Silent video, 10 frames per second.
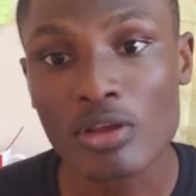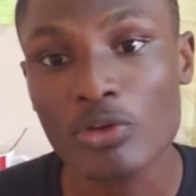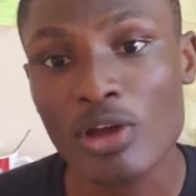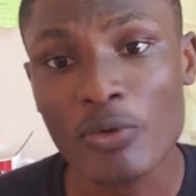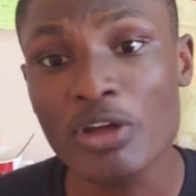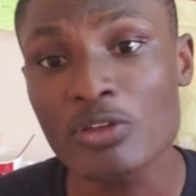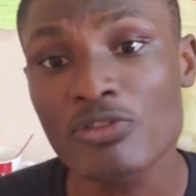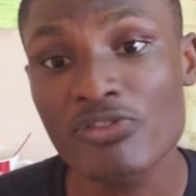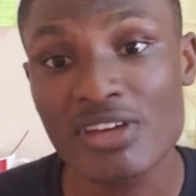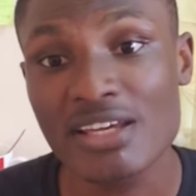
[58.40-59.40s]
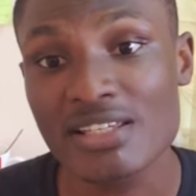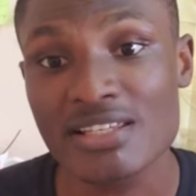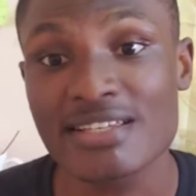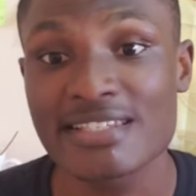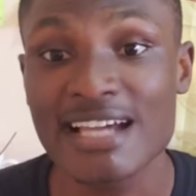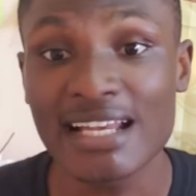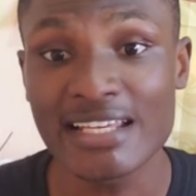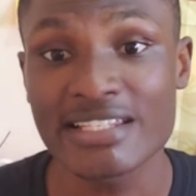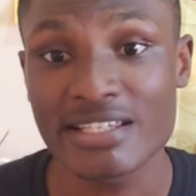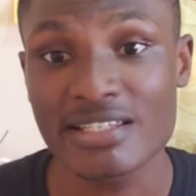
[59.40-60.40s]
you are going to face
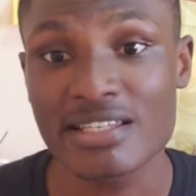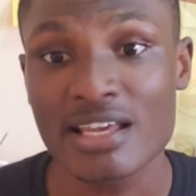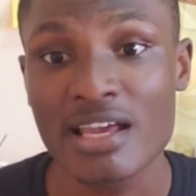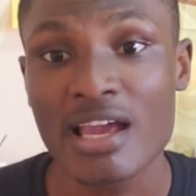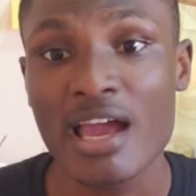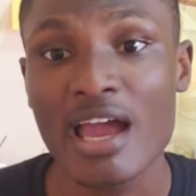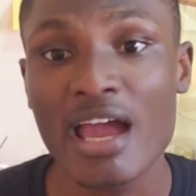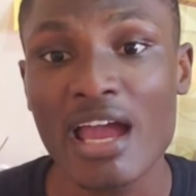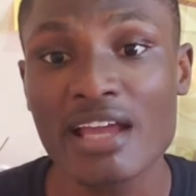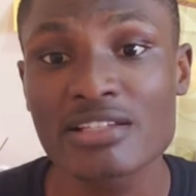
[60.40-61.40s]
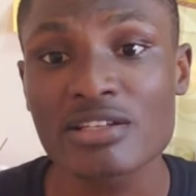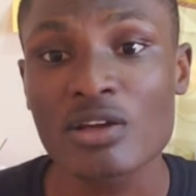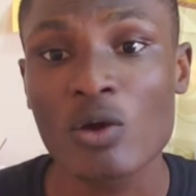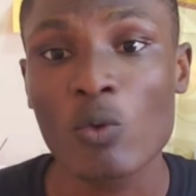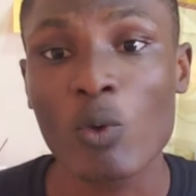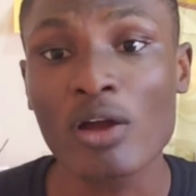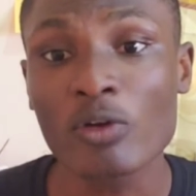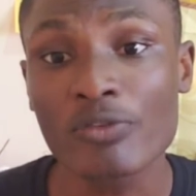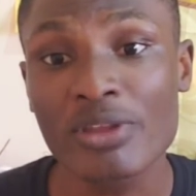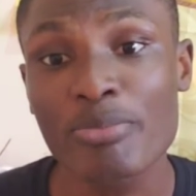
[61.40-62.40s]
challenges. And one
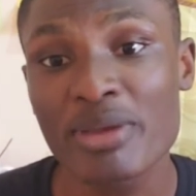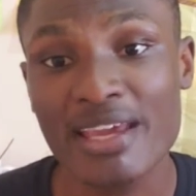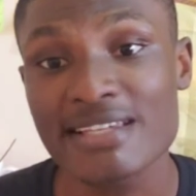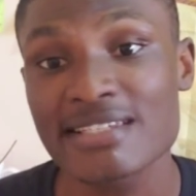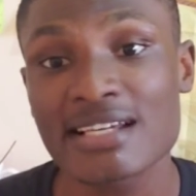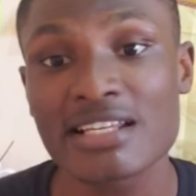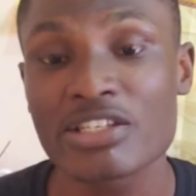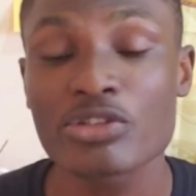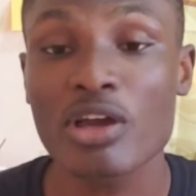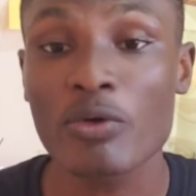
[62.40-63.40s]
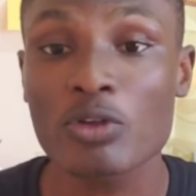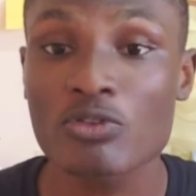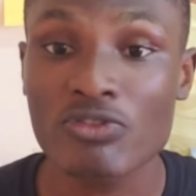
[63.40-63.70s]
of the biggest challenges you are going to